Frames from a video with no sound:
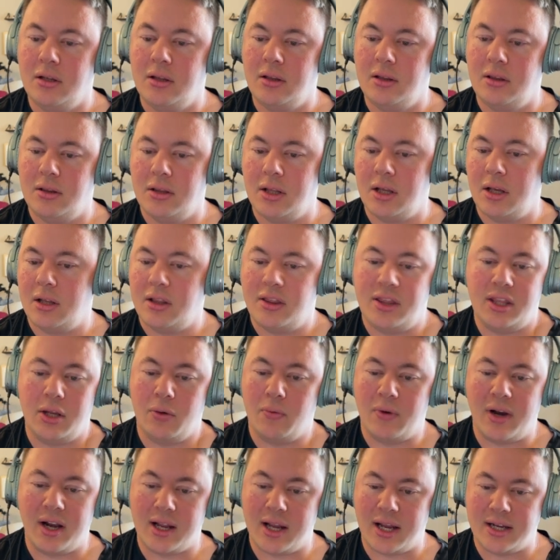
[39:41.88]
the
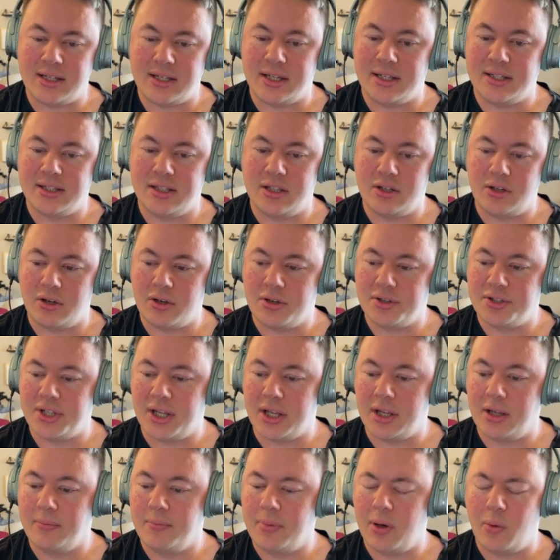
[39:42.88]
theoretic ideas in
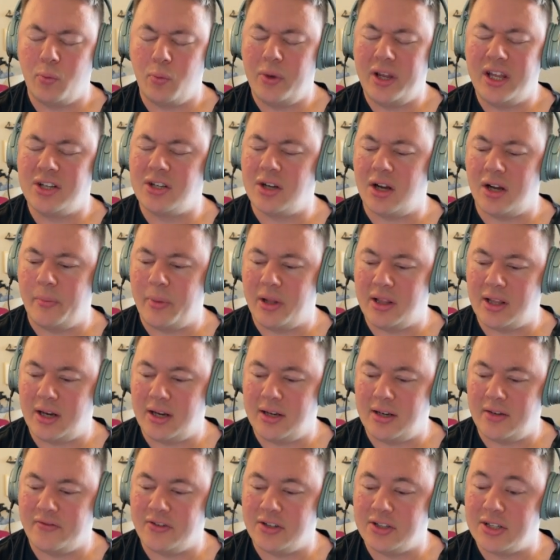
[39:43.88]
nursing. But we can talk about that at a
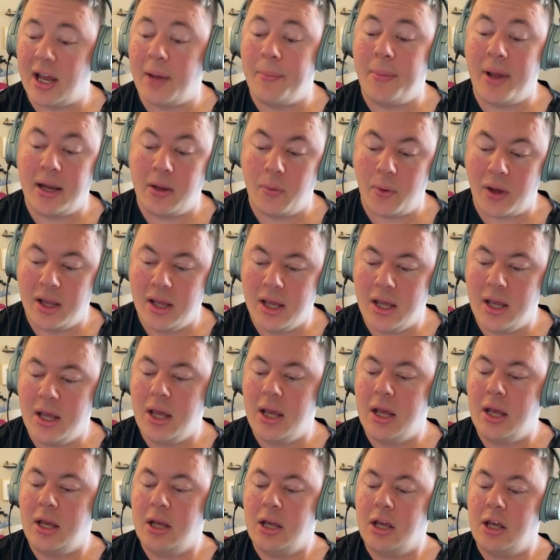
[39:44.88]
different time. Anyway,
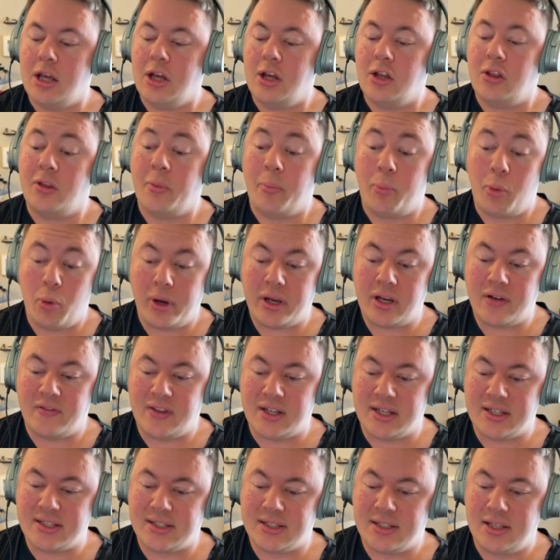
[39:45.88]
the point of
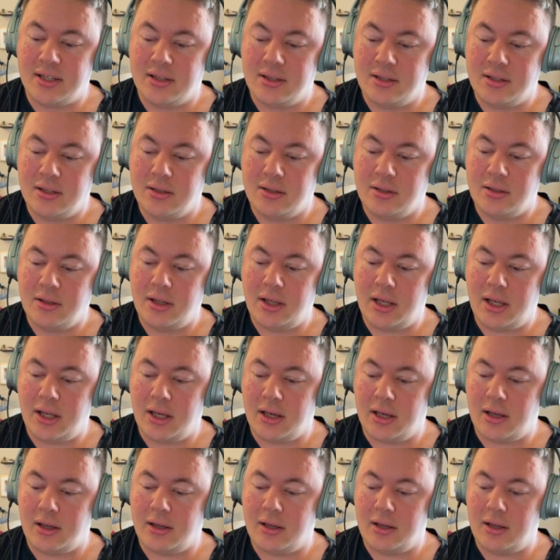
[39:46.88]
this
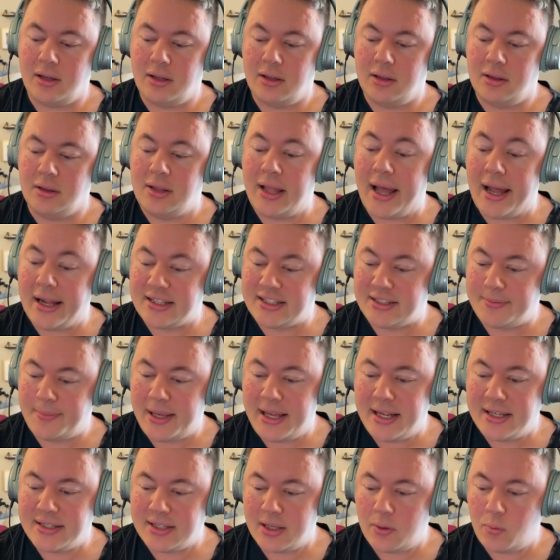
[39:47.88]
last
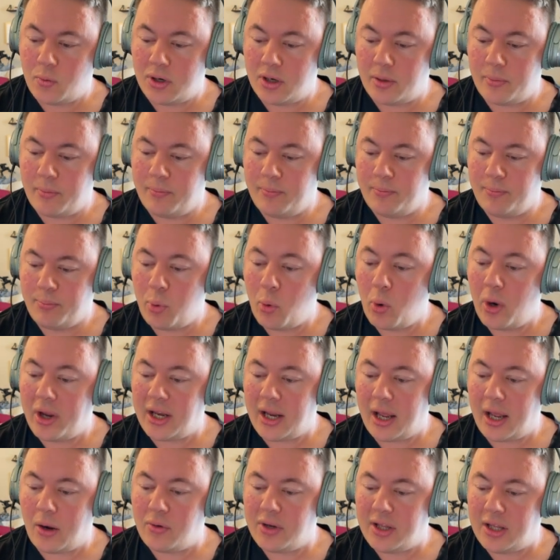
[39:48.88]
piece I want to point
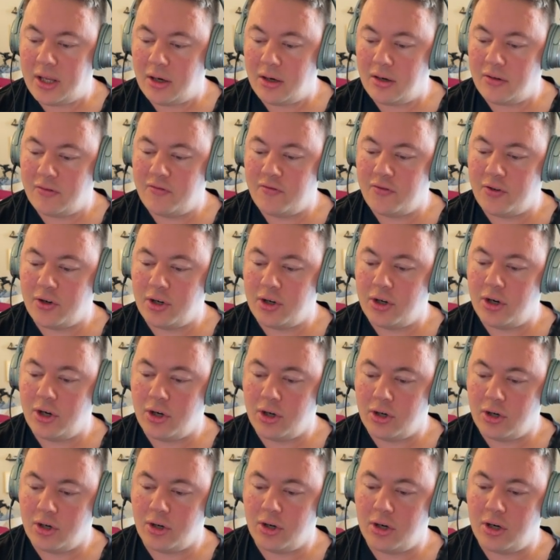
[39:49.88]
out here for
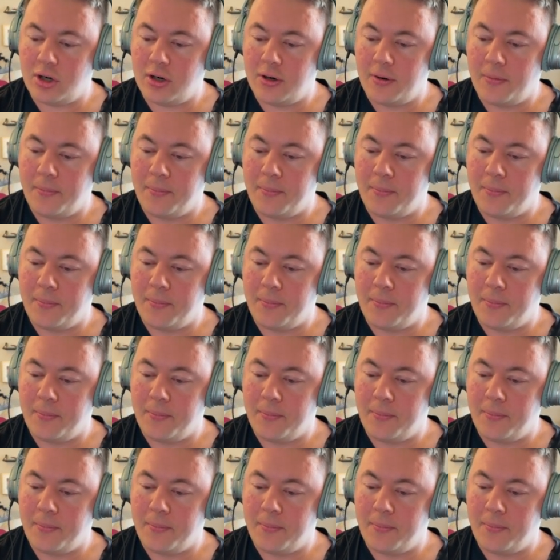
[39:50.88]
her,